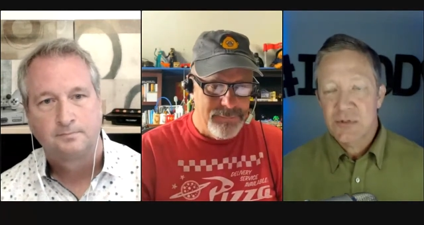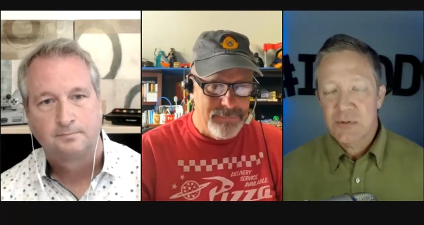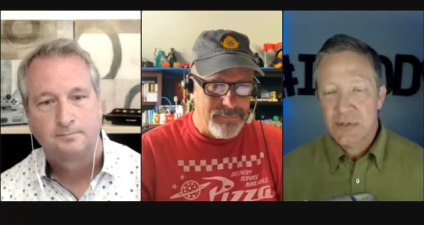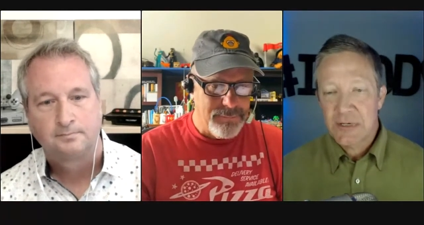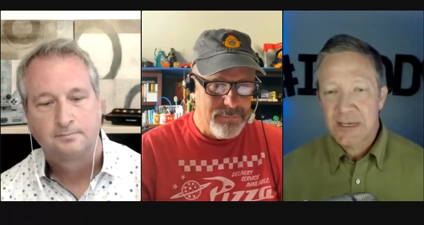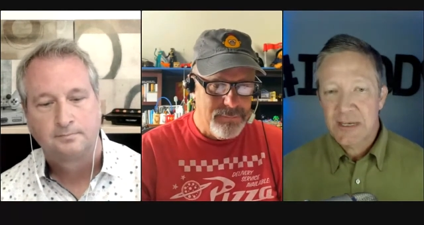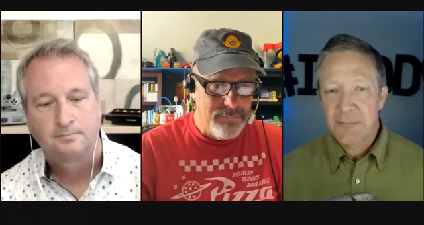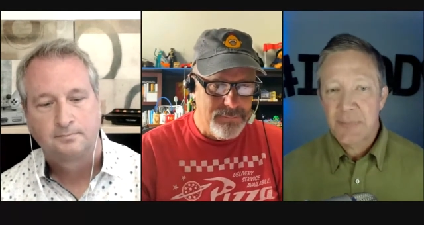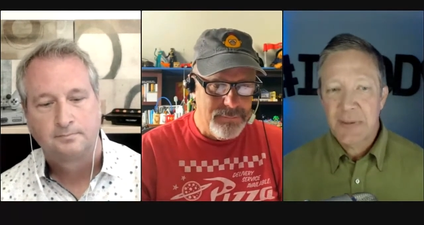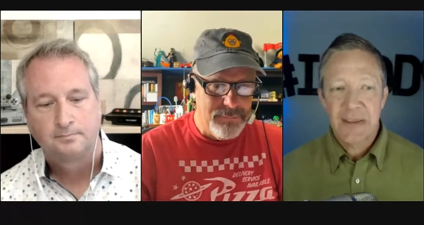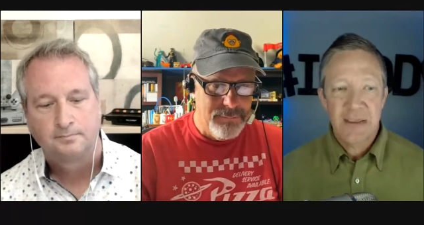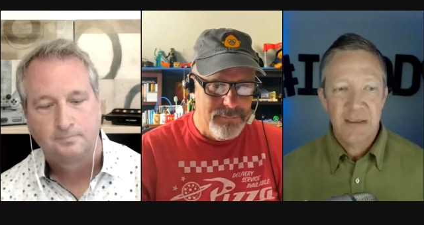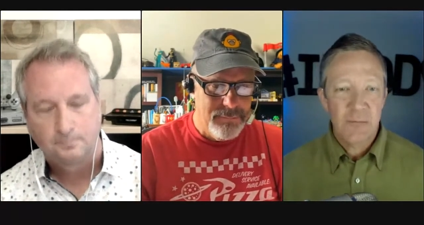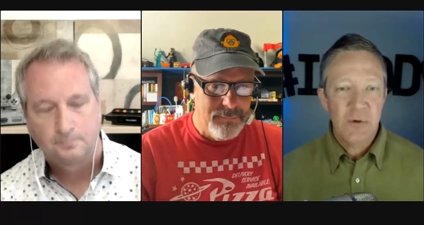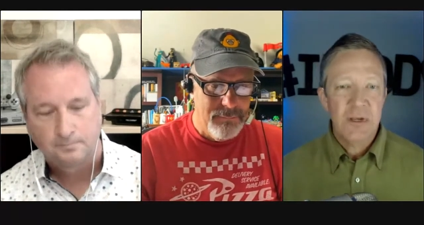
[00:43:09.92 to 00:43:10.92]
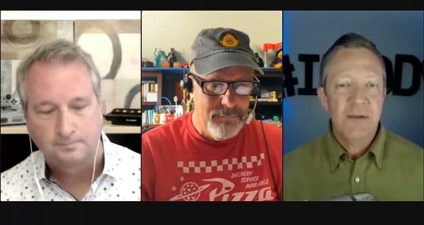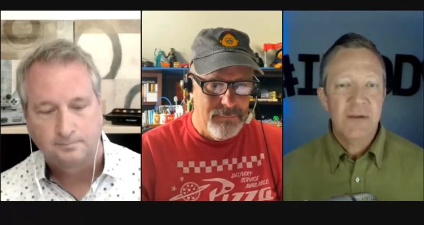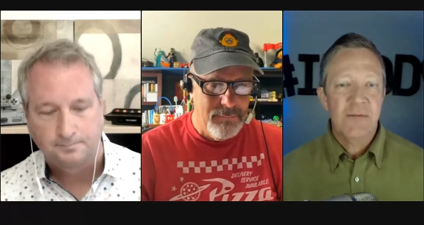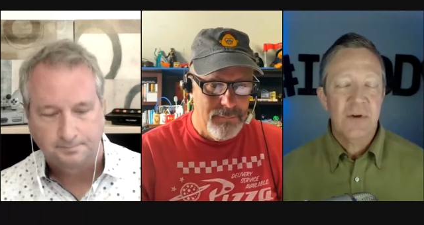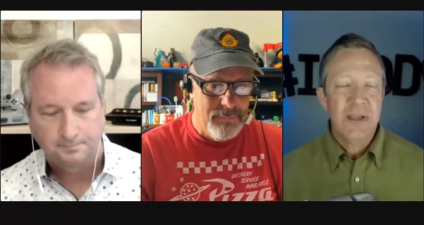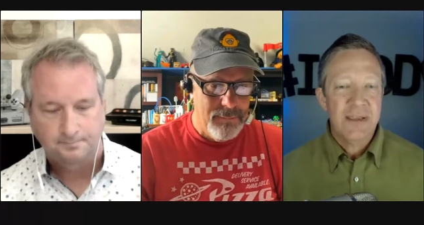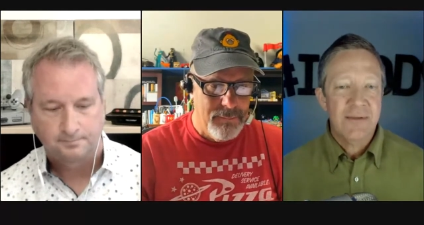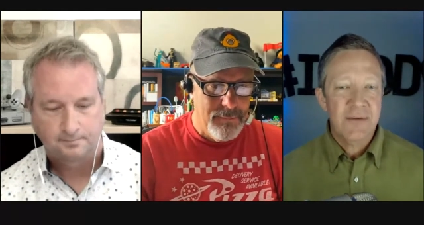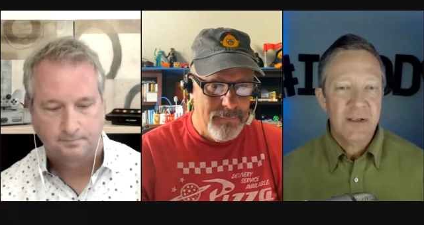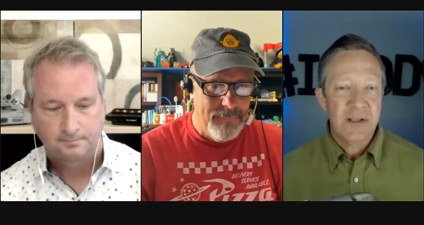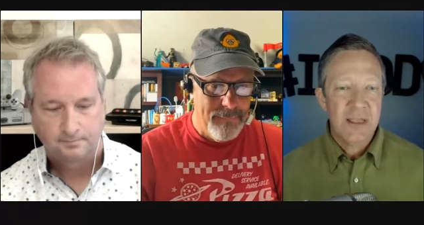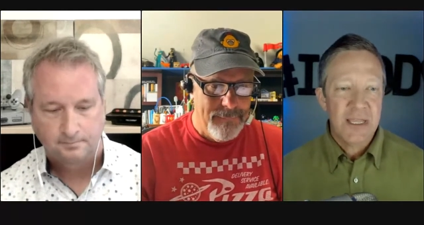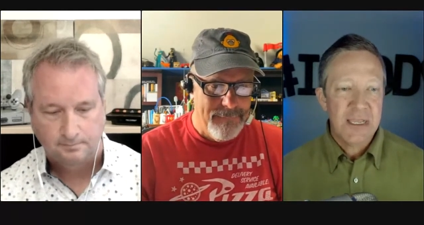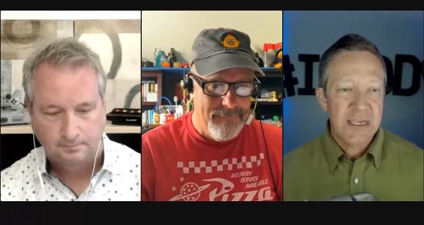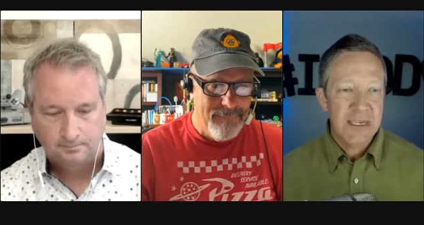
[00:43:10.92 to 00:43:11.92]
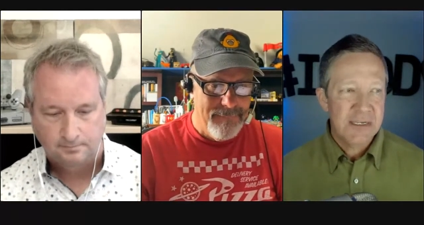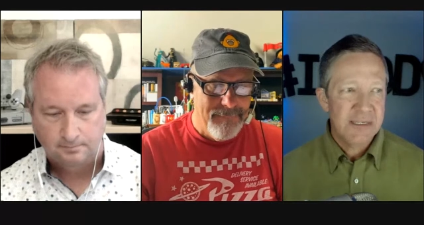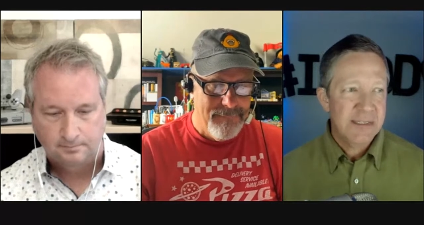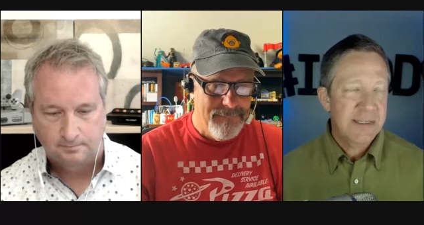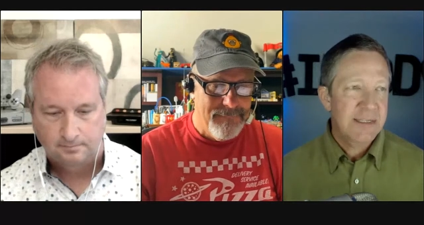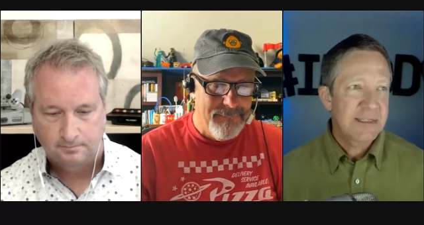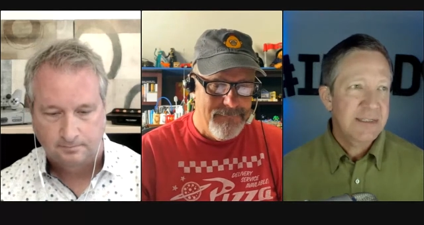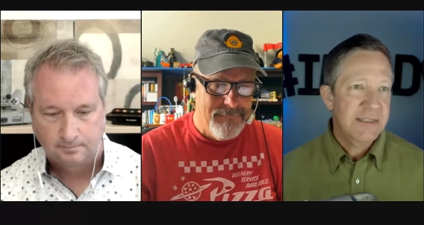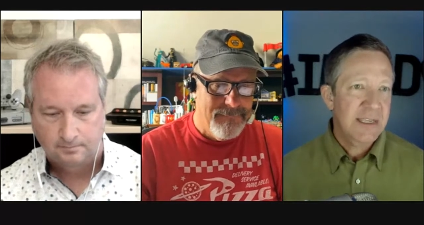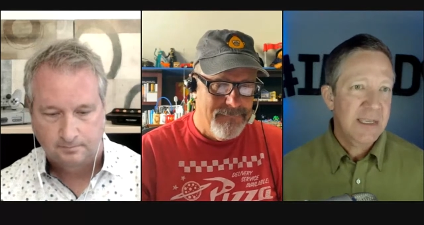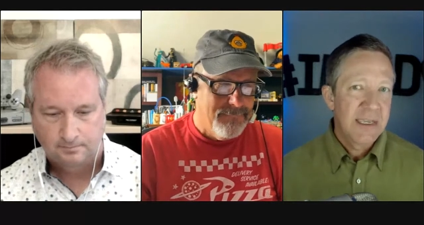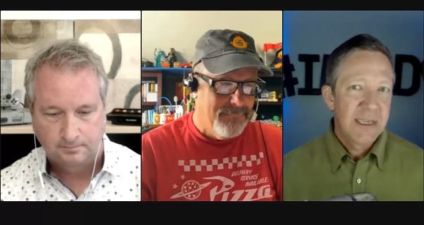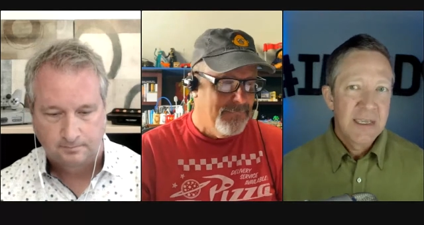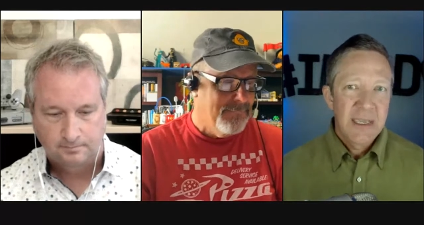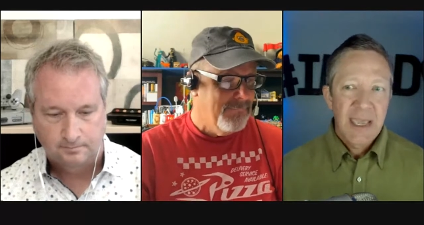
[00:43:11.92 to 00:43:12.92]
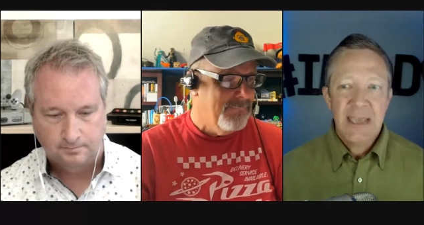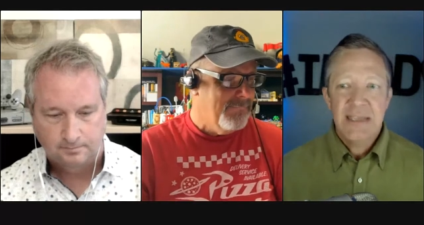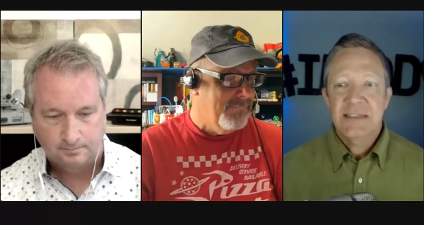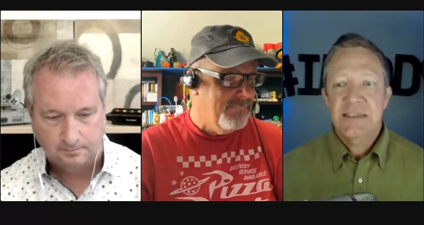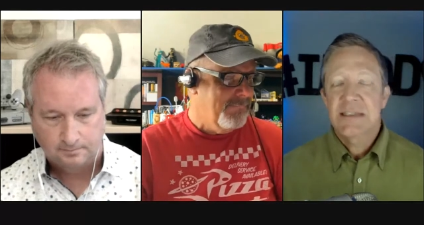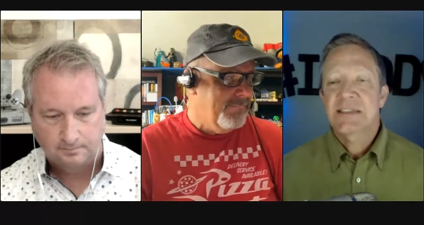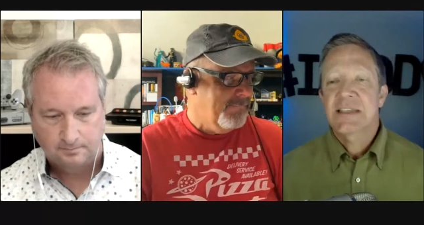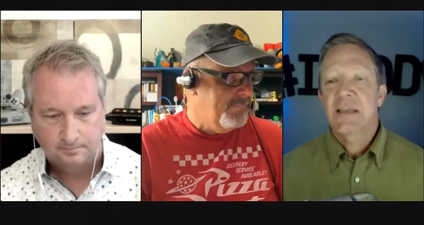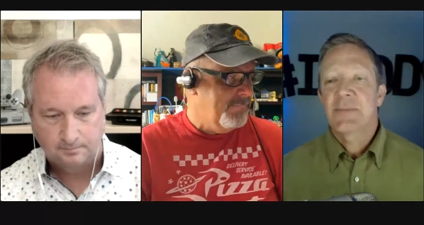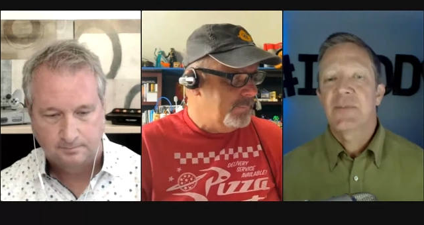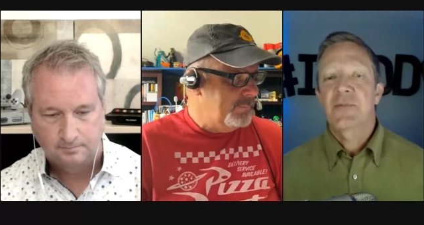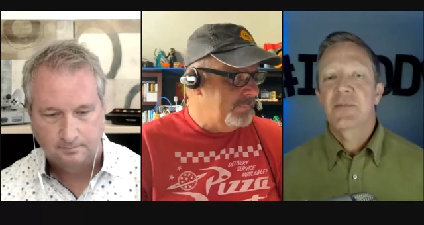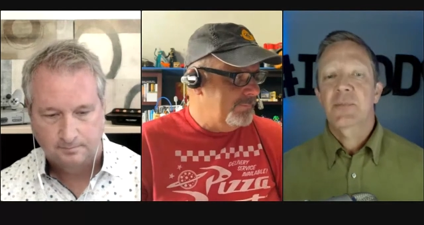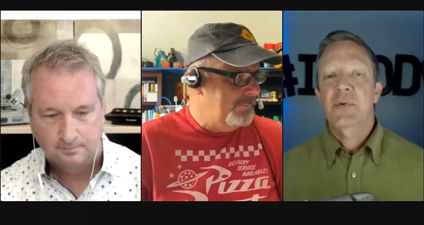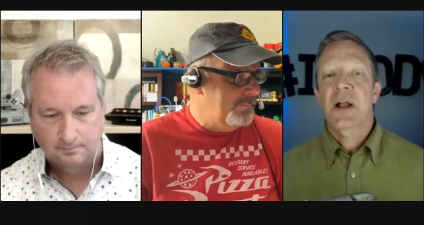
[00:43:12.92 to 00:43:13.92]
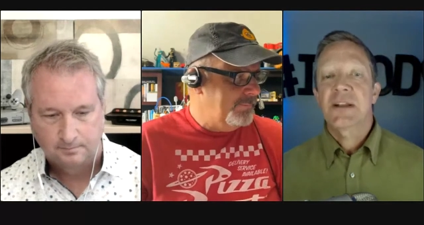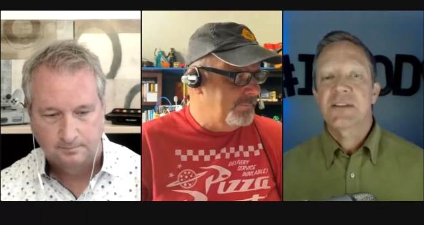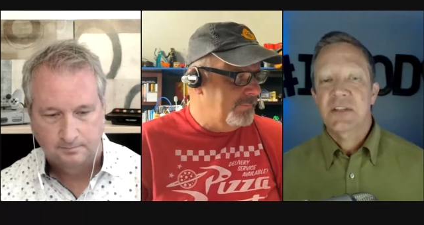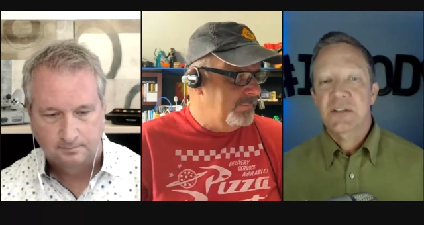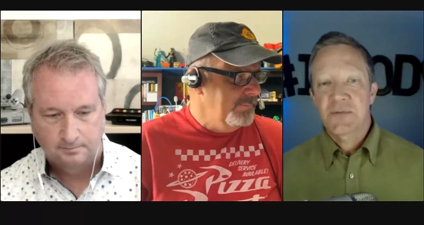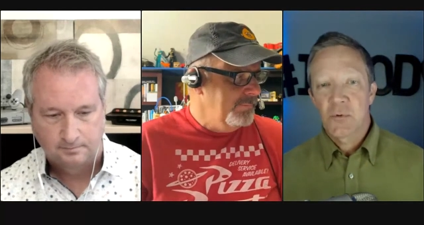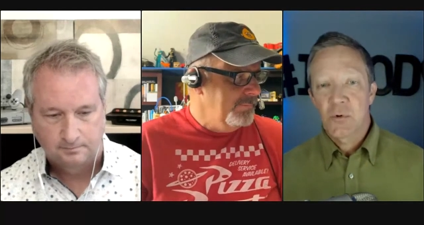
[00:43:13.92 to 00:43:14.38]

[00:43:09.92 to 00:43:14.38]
Speaker 1: and I pay them. Whenever I have a client that uh, has this type of project for